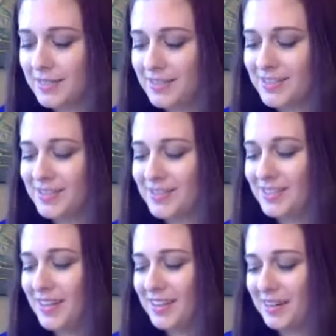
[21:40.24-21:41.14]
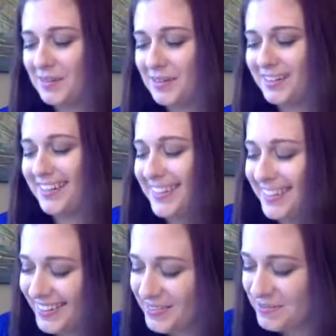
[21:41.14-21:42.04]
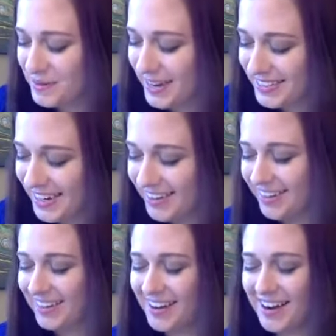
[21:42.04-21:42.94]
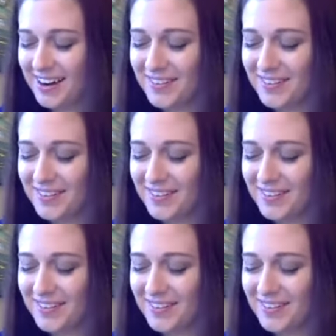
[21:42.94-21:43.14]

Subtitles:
there's a lot there I want to branch out on.